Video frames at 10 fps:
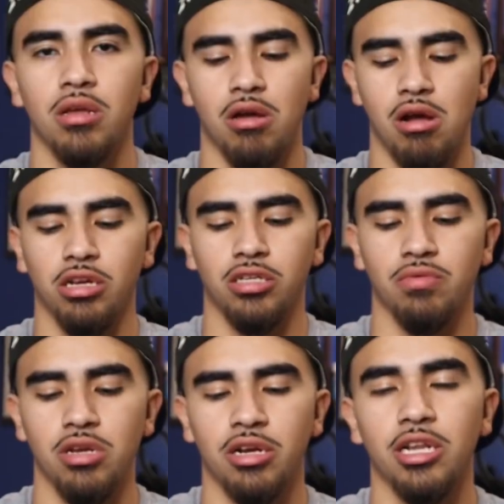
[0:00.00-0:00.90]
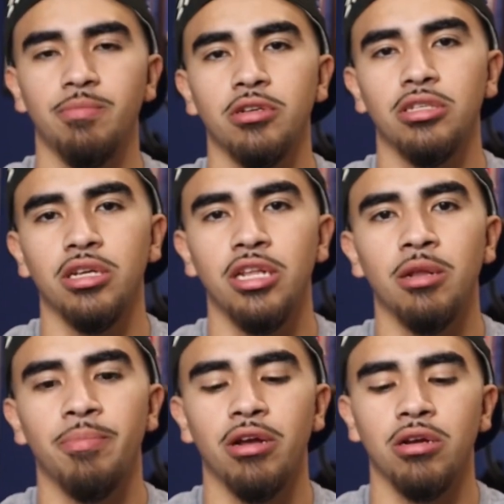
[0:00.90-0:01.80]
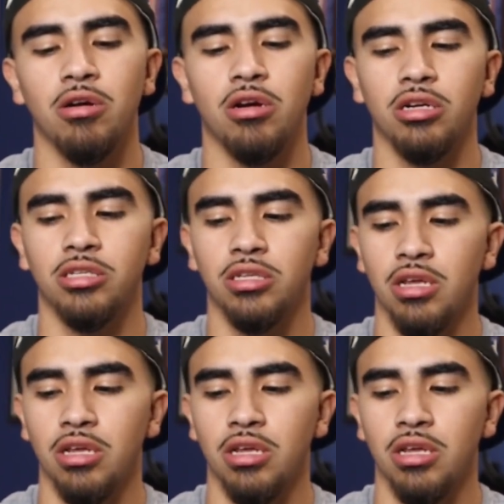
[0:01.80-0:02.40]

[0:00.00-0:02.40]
Alright, so with your clippers, you're gonna need a pair of guards.